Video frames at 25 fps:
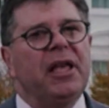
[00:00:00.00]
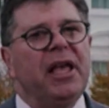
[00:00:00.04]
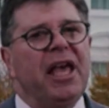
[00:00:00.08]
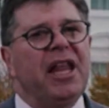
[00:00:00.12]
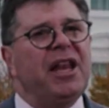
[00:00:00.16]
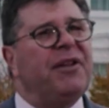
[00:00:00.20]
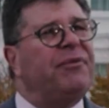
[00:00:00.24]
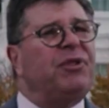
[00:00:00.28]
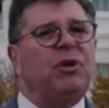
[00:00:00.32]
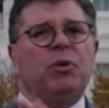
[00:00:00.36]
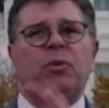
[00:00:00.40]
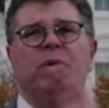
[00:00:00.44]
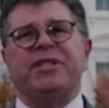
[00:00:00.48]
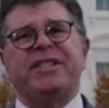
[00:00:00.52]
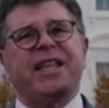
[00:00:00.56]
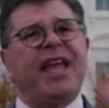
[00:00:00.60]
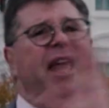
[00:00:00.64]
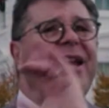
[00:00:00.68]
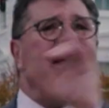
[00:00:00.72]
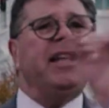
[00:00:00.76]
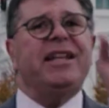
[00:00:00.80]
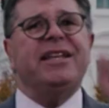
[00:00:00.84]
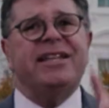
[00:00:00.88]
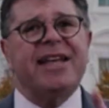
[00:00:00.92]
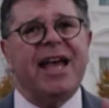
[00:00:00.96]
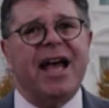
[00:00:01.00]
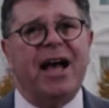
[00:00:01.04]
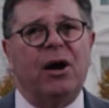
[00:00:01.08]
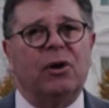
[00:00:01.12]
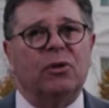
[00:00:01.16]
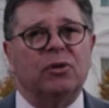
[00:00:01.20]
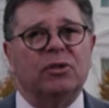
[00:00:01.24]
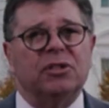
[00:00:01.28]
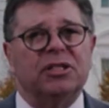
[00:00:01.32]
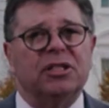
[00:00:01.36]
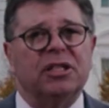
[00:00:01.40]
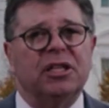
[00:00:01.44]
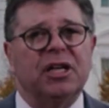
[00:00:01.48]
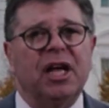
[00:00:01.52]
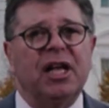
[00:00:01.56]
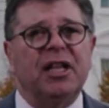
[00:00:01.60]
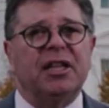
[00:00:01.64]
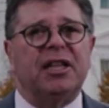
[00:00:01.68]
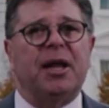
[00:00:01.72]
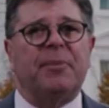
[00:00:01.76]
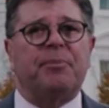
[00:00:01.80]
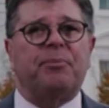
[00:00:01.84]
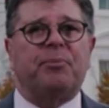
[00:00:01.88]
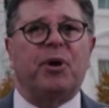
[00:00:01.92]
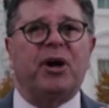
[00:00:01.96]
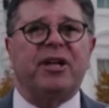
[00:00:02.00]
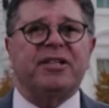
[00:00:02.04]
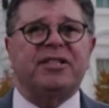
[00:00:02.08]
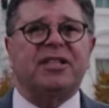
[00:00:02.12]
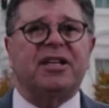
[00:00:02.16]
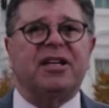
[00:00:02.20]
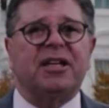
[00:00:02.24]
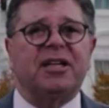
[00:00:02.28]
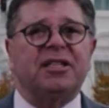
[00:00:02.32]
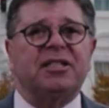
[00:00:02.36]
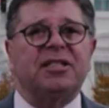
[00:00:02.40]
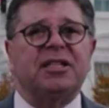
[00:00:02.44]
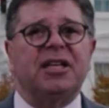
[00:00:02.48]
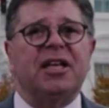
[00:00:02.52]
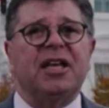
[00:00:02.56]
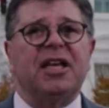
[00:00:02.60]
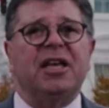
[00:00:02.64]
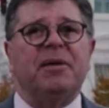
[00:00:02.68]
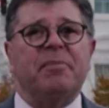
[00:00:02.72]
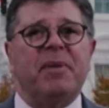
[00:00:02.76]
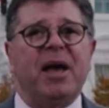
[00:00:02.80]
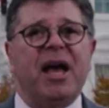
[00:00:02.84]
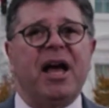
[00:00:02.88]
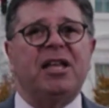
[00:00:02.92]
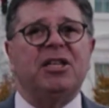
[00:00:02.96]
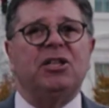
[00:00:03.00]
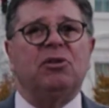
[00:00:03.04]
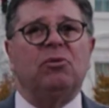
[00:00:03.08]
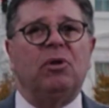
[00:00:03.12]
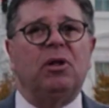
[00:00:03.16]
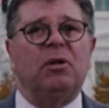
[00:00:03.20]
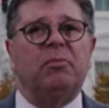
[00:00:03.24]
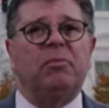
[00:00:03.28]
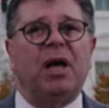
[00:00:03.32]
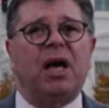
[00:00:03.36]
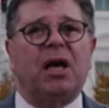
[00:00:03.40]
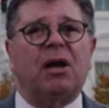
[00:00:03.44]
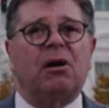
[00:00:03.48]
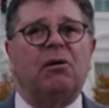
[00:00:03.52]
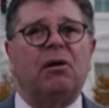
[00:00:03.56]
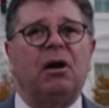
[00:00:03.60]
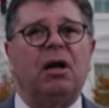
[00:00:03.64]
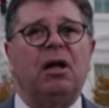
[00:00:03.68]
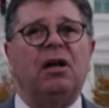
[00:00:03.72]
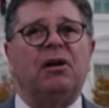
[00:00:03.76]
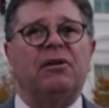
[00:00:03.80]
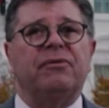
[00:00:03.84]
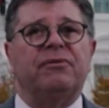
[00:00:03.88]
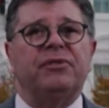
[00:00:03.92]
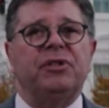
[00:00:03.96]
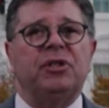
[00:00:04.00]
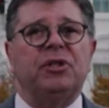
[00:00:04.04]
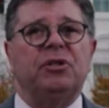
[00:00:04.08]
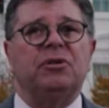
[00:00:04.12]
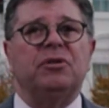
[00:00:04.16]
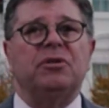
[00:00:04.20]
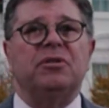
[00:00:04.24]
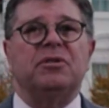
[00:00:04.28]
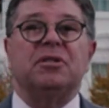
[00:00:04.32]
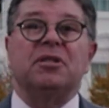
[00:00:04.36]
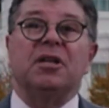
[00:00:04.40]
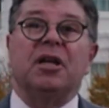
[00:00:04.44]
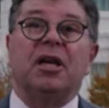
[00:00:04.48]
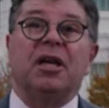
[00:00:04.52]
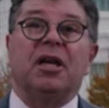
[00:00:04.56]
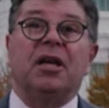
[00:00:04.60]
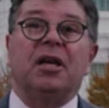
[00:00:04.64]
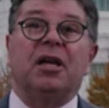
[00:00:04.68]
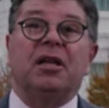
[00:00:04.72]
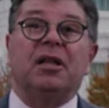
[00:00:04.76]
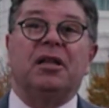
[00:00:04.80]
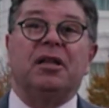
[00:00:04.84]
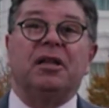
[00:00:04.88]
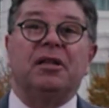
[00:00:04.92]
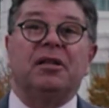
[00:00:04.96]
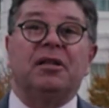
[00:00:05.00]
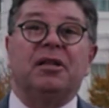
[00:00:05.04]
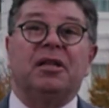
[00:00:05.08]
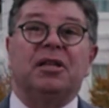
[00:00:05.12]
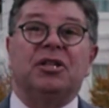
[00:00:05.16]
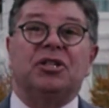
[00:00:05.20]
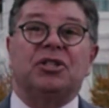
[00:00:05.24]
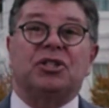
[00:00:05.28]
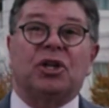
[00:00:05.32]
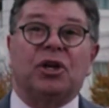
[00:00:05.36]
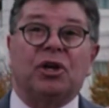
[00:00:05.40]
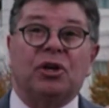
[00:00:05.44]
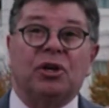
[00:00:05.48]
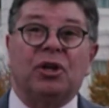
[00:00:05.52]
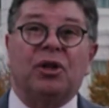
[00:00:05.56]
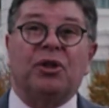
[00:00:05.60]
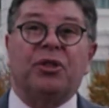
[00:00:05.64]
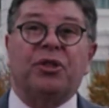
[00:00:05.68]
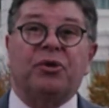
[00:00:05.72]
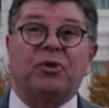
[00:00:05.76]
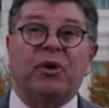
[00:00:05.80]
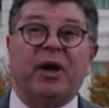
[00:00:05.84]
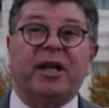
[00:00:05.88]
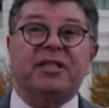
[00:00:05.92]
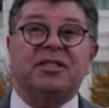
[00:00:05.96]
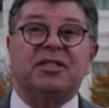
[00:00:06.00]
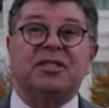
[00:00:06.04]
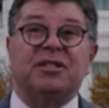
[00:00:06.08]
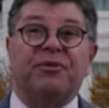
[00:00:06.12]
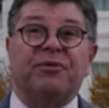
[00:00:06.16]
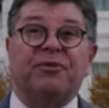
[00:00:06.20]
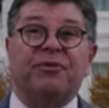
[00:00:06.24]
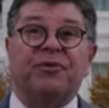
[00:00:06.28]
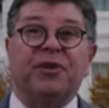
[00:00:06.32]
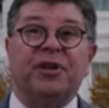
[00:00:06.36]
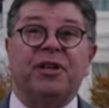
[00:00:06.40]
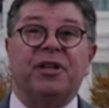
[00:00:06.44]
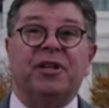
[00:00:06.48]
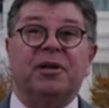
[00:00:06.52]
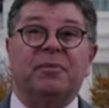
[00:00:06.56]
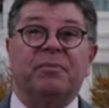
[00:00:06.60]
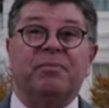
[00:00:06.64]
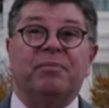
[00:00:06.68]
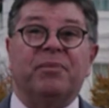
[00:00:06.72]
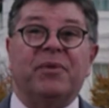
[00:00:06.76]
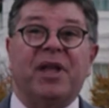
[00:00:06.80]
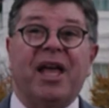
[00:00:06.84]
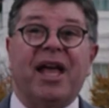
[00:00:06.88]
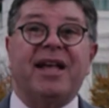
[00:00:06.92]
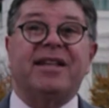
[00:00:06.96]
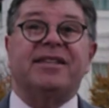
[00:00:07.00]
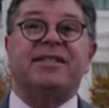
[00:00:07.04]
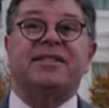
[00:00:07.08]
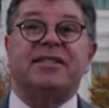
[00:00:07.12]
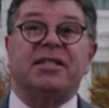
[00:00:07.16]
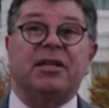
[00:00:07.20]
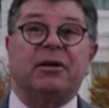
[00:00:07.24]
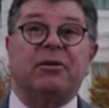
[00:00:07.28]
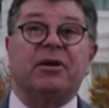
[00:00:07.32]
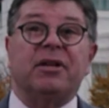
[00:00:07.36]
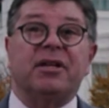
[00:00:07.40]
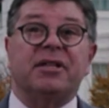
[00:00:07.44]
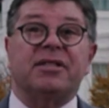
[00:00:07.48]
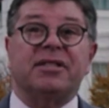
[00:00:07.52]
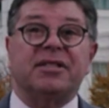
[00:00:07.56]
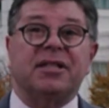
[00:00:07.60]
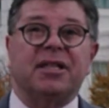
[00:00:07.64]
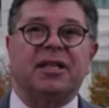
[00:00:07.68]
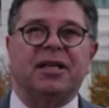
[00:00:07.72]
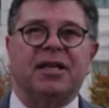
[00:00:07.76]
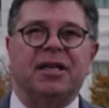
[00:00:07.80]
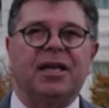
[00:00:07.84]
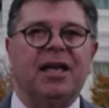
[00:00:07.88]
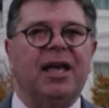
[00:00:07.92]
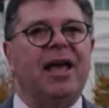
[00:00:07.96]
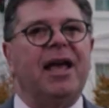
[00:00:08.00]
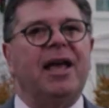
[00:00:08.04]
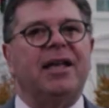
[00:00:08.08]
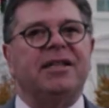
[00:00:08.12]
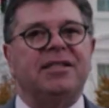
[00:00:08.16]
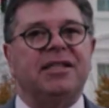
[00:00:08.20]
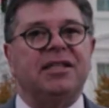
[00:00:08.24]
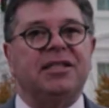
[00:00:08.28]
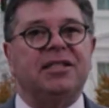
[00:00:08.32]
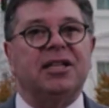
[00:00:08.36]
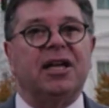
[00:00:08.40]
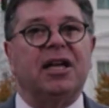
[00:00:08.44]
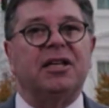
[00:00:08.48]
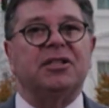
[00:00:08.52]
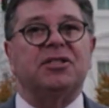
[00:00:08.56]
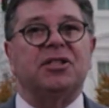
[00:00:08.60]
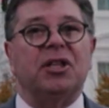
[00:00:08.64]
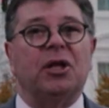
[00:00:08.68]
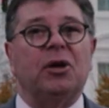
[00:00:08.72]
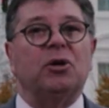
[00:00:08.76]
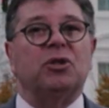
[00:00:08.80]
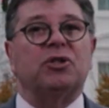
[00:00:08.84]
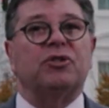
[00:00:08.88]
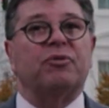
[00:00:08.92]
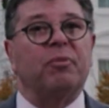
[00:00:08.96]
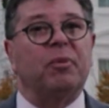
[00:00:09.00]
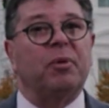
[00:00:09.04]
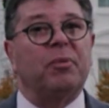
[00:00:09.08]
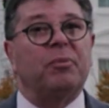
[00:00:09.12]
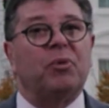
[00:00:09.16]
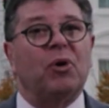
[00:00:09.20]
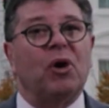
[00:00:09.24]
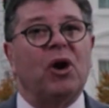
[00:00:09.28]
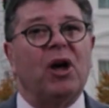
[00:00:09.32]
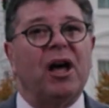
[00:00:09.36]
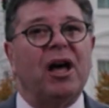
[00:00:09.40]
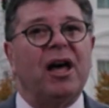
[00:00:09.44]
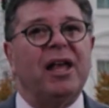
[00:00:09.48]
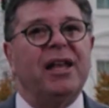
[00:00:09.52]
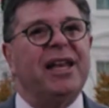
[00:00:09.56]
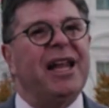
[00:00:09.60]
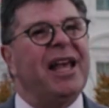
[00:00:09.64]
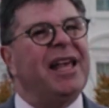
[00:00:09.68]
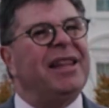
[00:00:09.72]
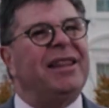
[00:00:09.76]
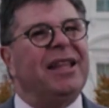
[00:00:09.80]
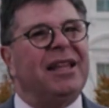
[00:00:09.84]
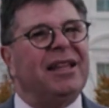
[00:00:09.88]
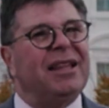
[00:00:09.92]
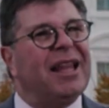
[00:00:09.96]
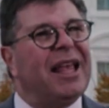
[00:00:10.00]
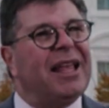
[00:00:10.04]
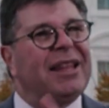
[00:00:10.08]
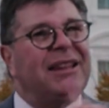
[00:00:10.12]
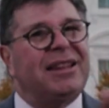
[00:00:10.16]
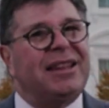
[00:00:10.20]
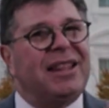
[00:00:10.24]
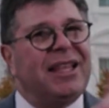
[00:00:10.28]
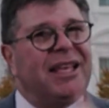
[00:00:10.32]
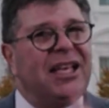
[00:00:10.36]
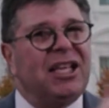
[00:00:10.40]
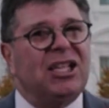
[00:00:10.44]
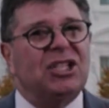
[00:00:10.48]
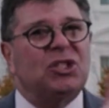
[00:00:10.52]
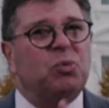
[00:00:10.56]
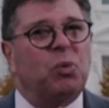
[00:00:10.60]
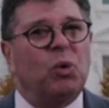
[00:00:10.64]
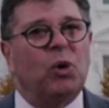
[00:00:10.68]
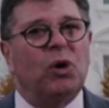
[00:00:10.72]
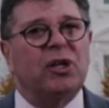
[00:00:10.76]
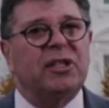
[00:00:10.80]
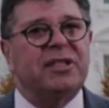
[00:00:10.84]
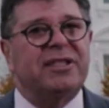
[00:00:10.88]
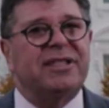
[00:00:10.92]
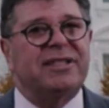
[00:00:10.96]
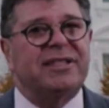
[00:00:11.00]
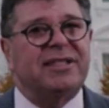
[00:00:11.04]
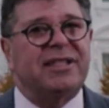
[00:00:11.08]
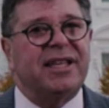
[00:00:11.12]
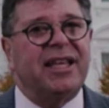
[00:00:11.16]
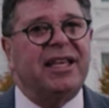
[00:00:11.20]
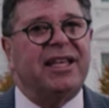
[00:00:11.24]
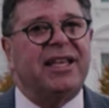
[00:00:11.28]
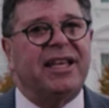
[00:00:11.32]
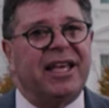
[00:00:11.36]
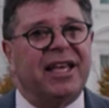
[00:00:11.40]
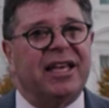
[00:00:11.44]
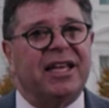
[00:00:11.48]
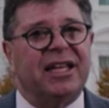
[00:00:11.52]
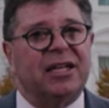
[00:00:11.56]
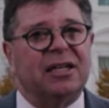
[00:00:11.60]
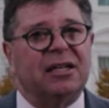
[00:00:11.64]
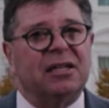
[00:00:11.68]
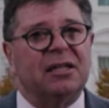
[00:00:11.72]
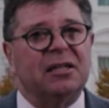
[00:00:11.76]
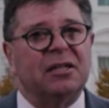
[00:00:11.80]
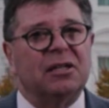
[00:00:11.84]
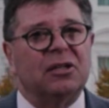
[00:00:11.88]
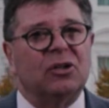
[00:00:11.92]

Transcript: And if there was any doubt that President Emmanuel Macron views internal threats to freedom as seriously as he does those from abroad, then let these words sink in.